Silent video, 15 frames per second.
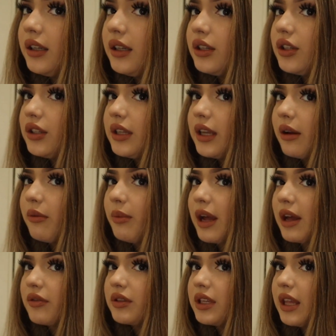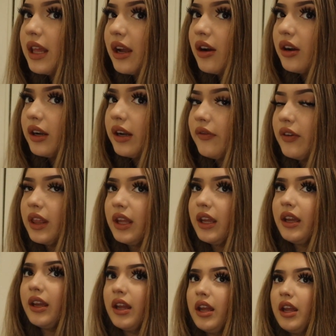Do you see how bouncy they are and
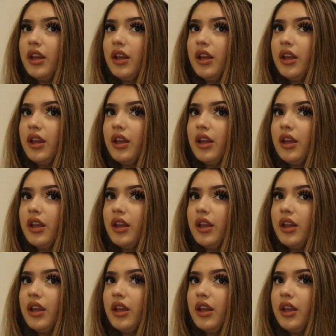everything?